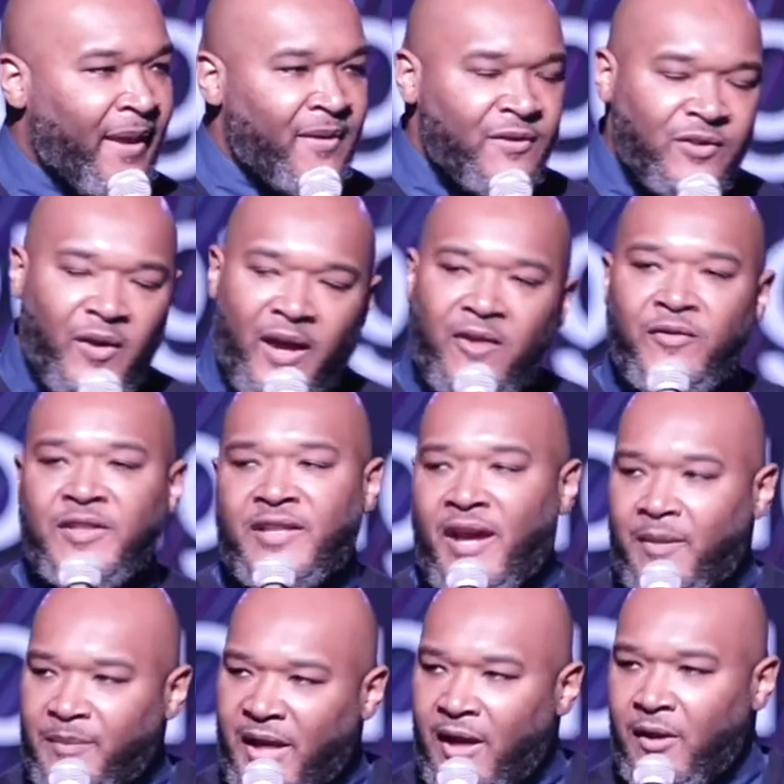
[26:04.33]
So every
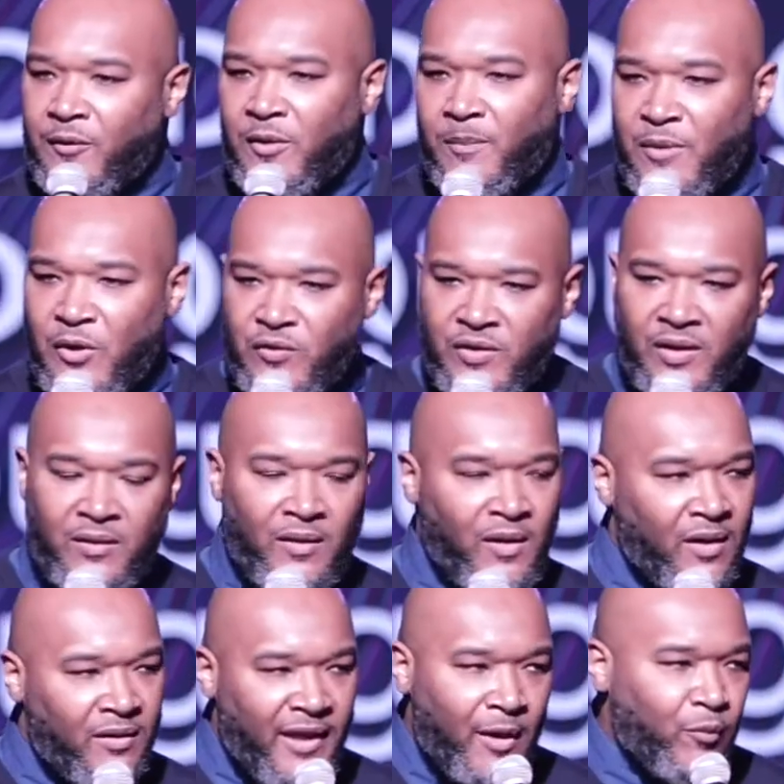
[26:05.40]
time they hear the music,
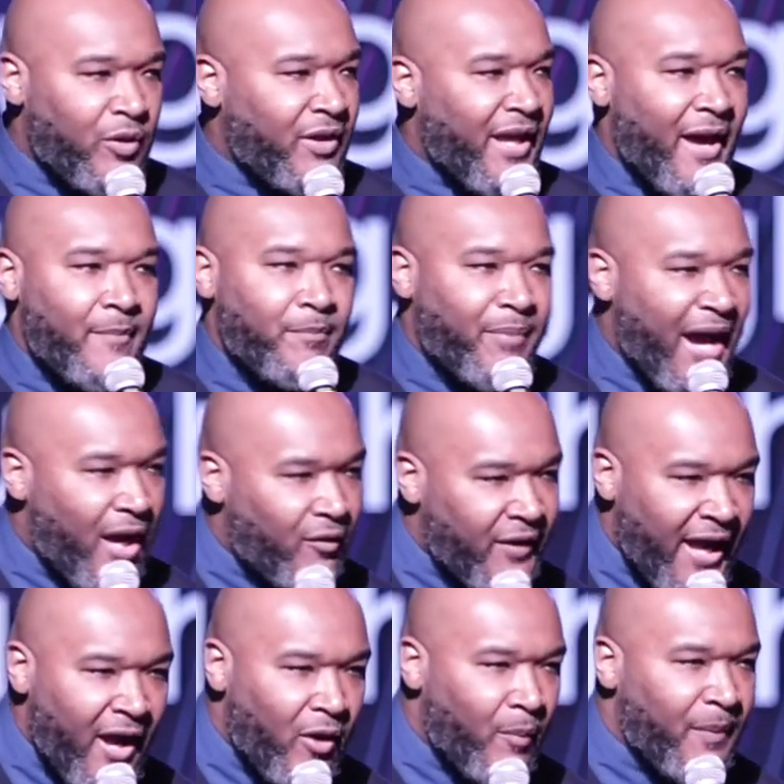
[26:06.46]
they will not bow
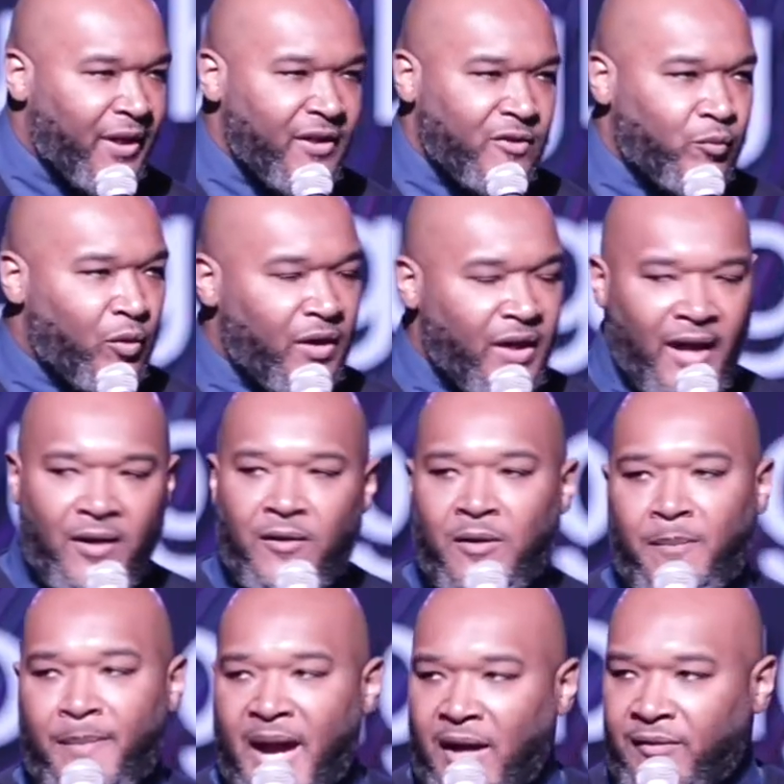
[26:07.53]
down because we're not going to
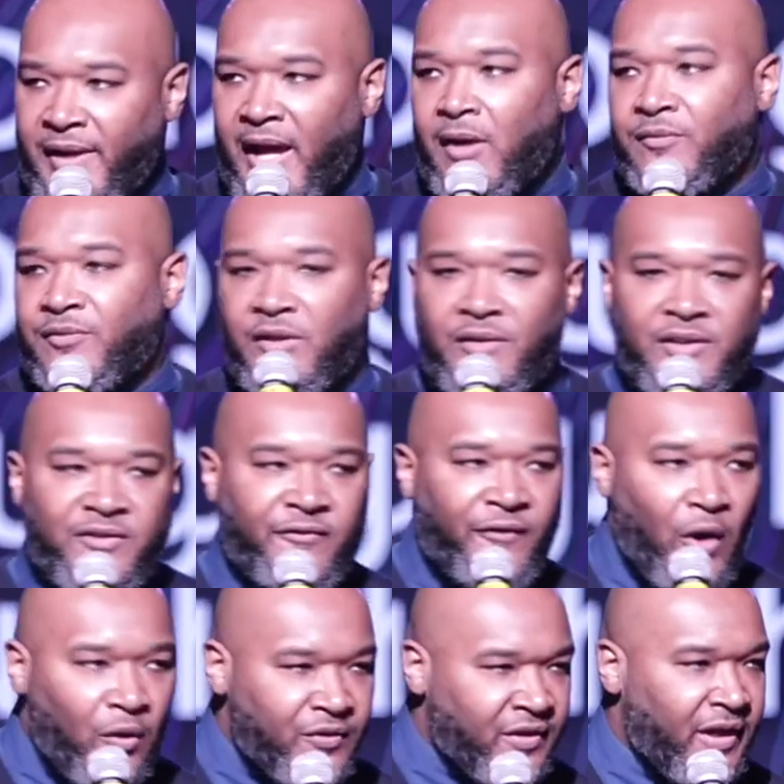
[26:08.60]
bow down to this
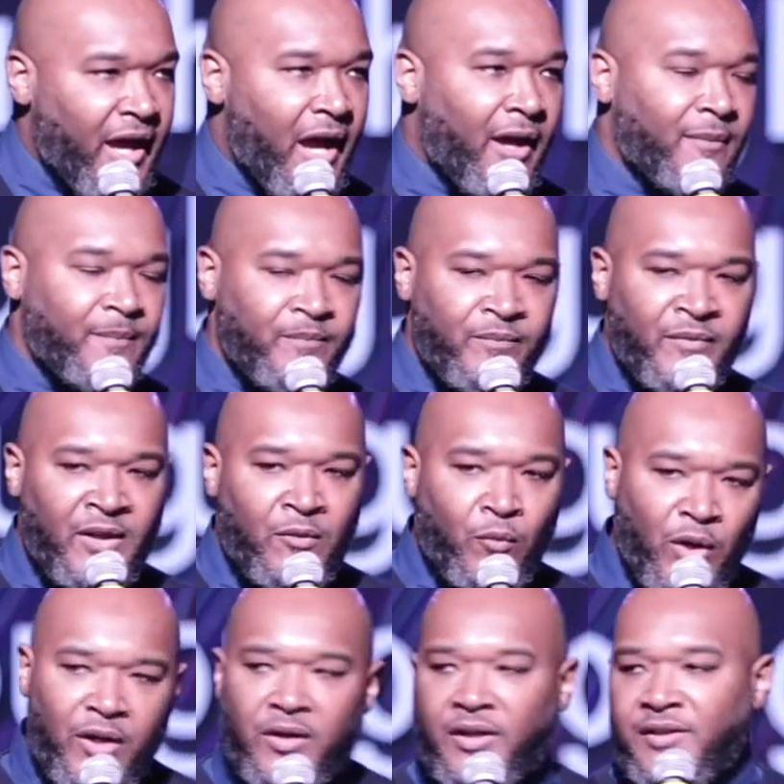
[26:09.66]
false God.
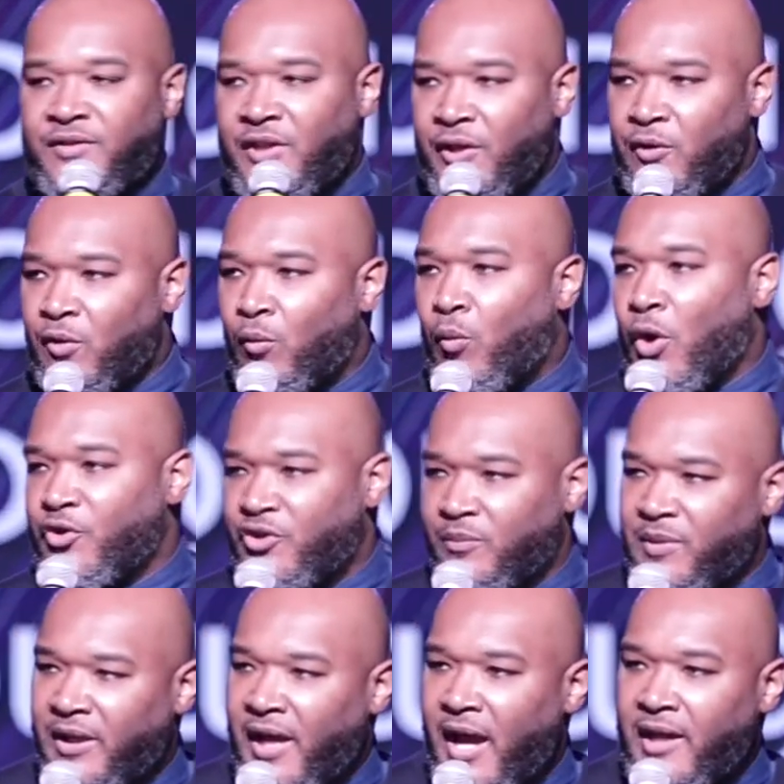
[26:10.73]
We're going to continue to worship
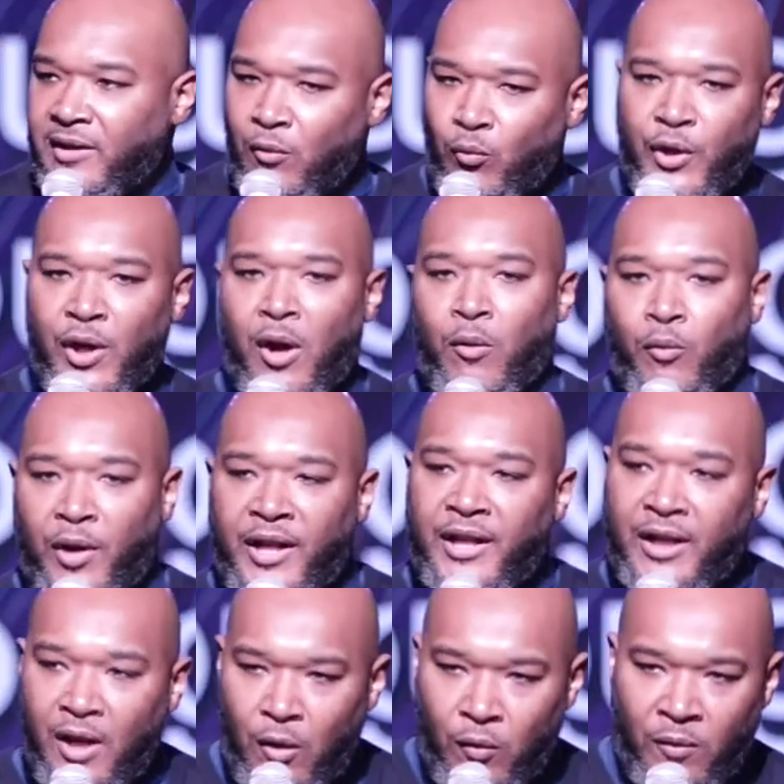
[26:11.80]
the God that we already
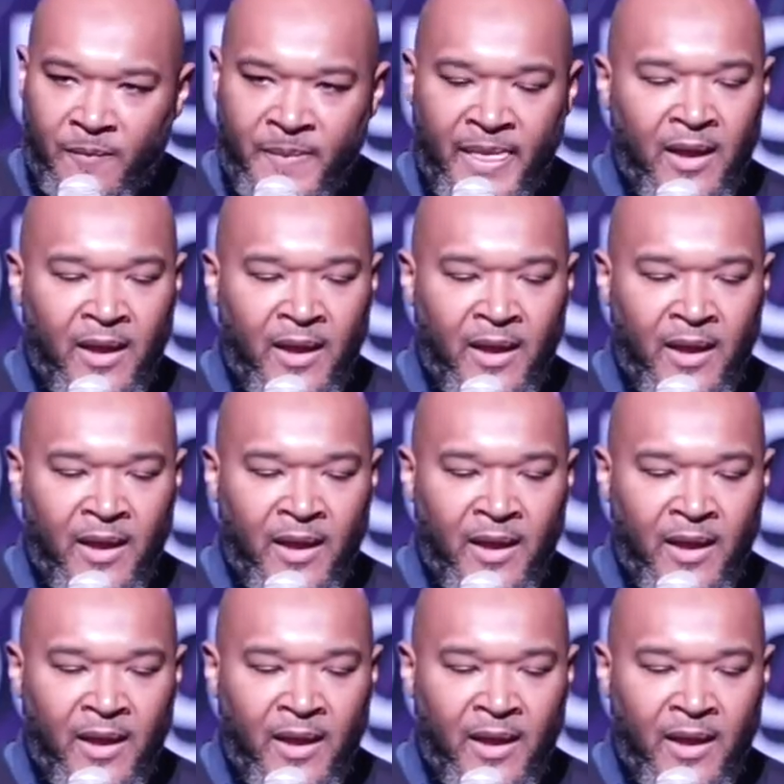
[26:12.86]
know.